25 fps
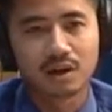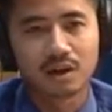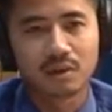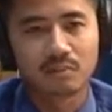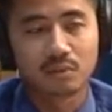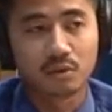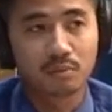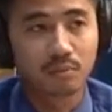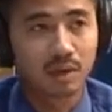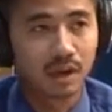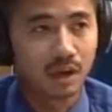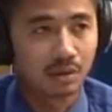
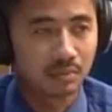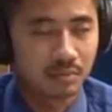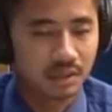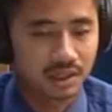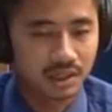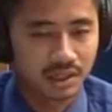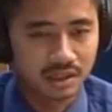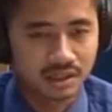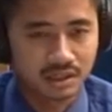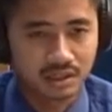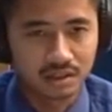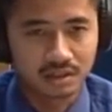mobile
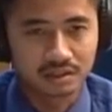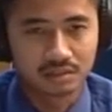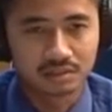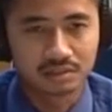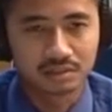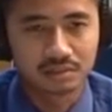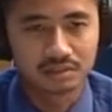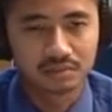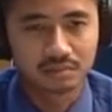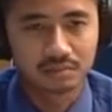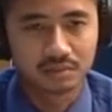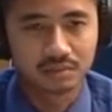application
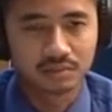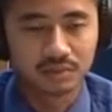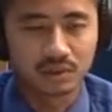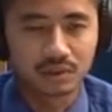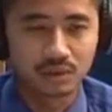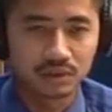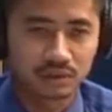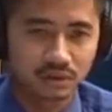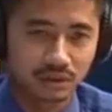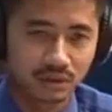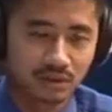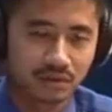
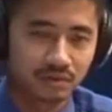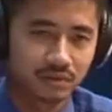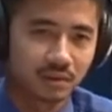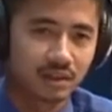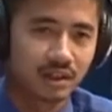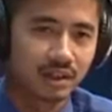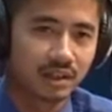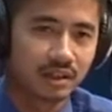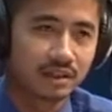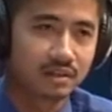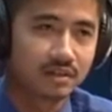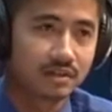because of
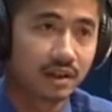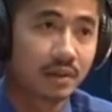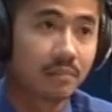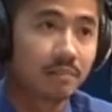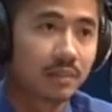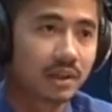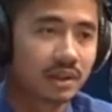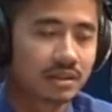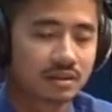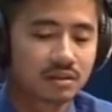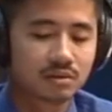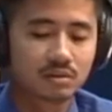its
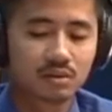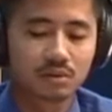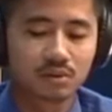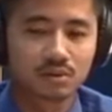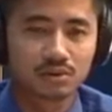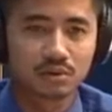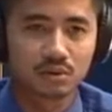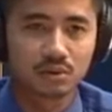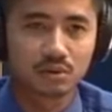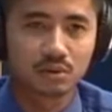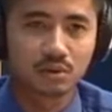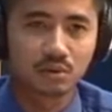rapid growth.
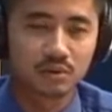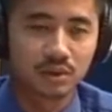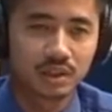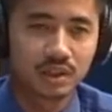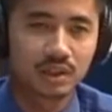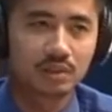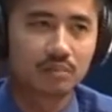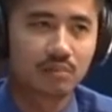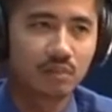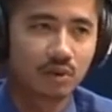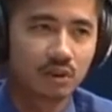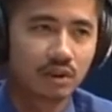So we
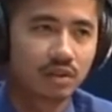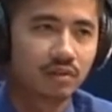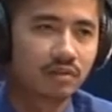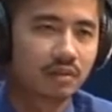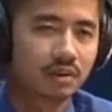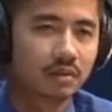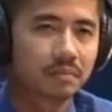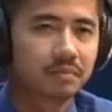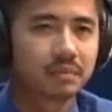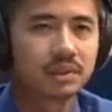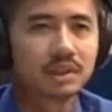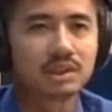need more
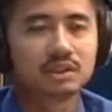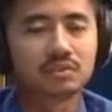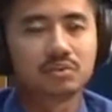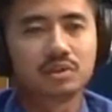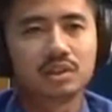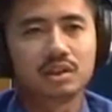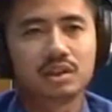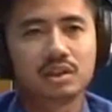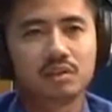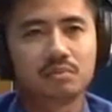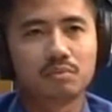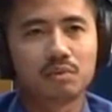developers, we
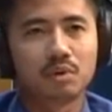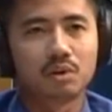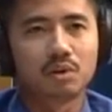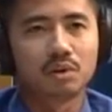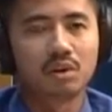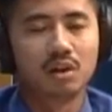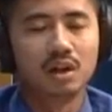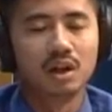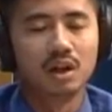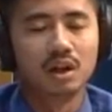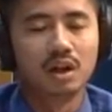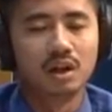need more
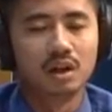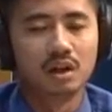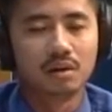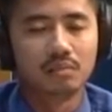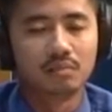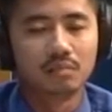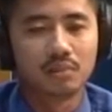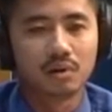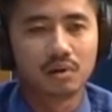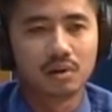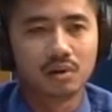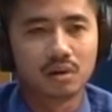
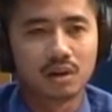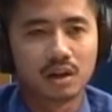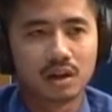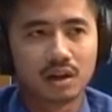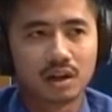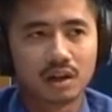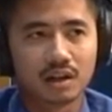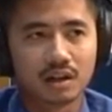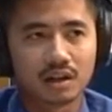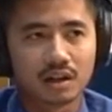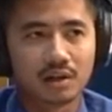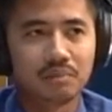
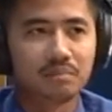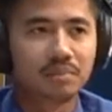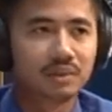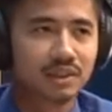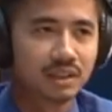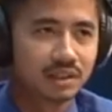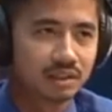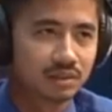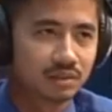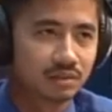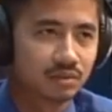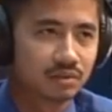
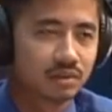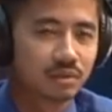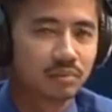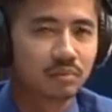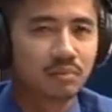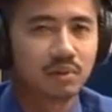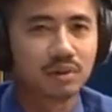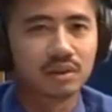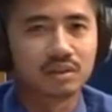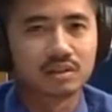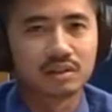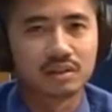companies to
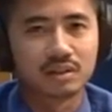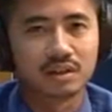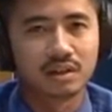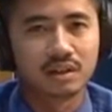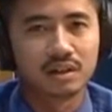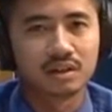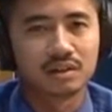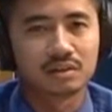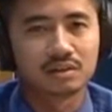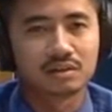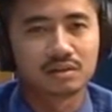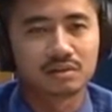support
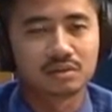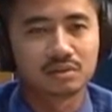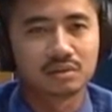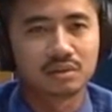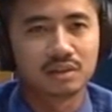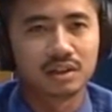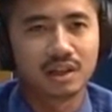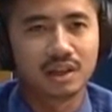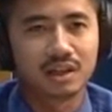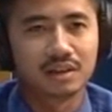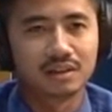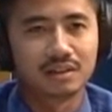so
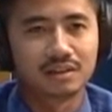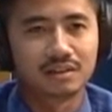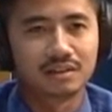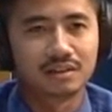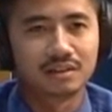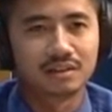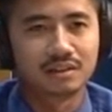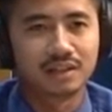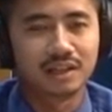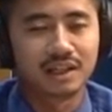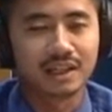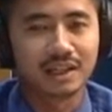that
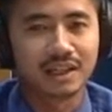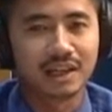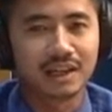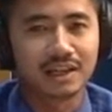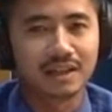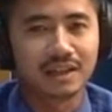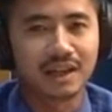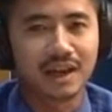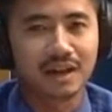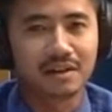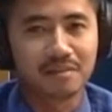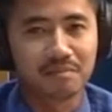they
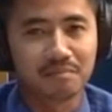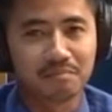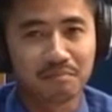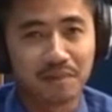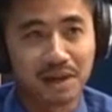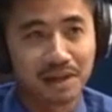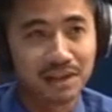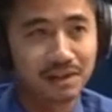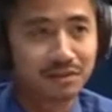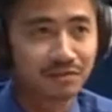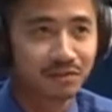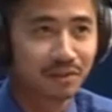can get
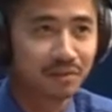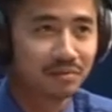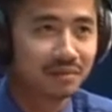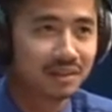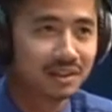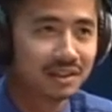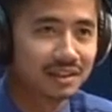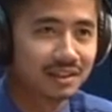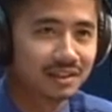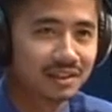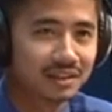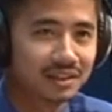money from
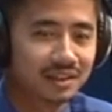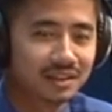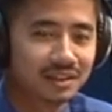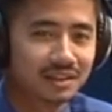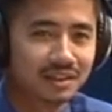the